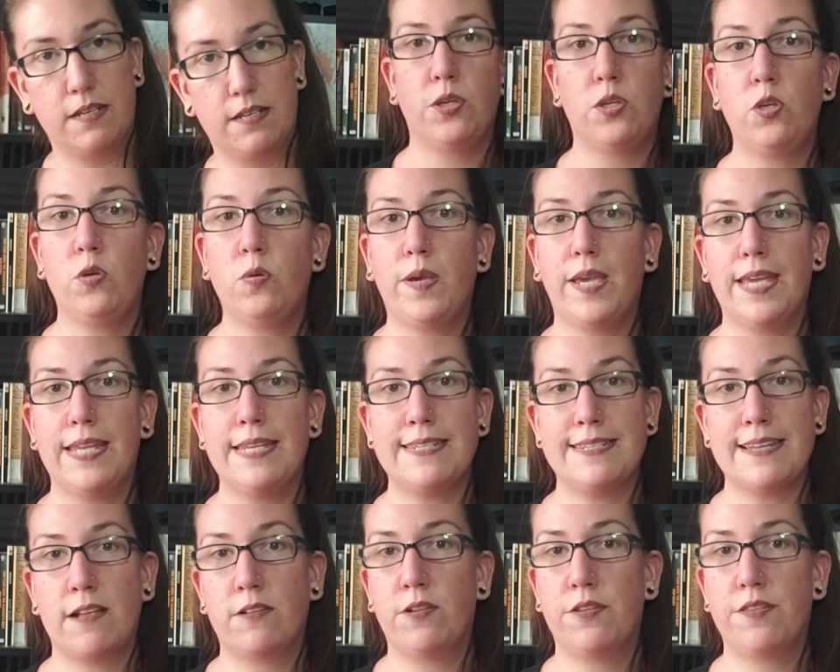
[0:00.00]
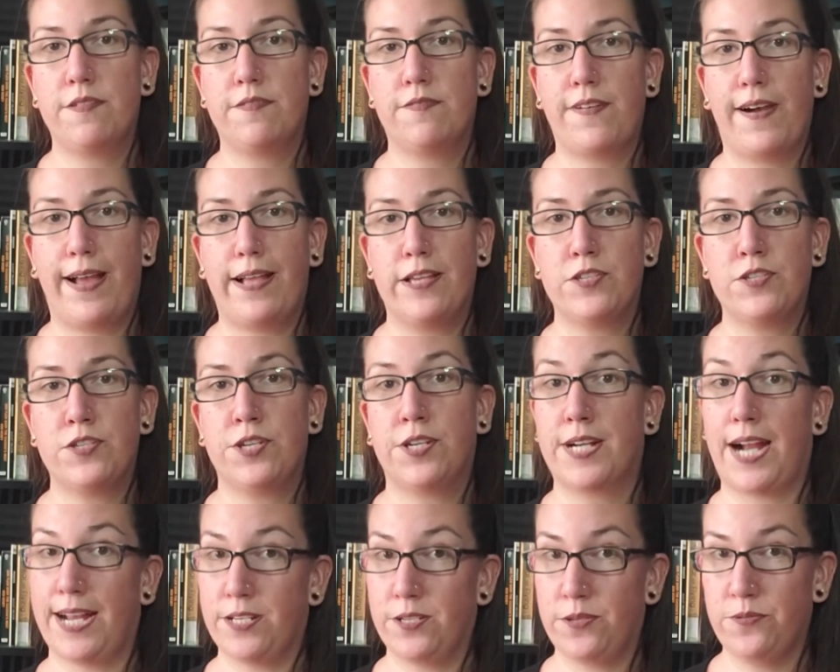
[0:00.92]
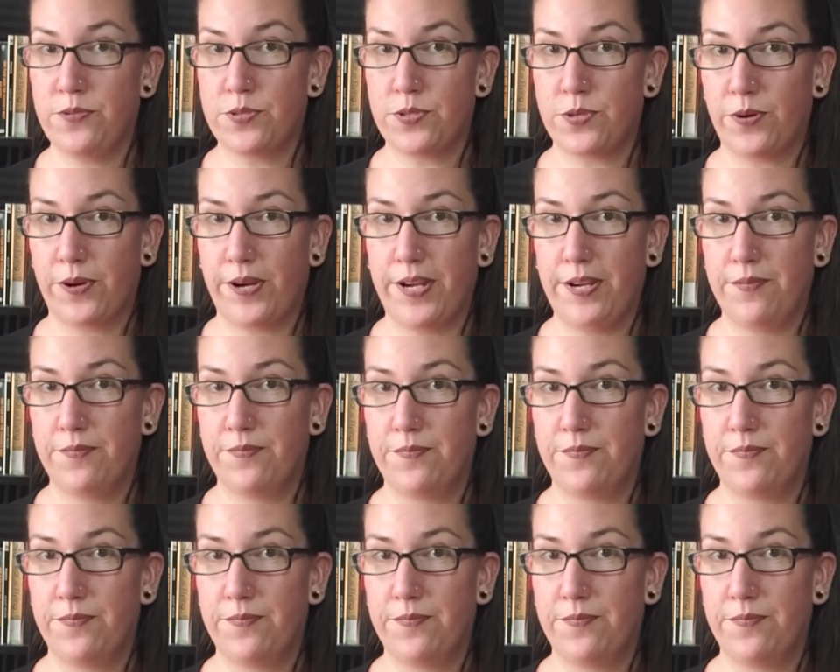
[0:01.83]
You can download the files to your iTunes store.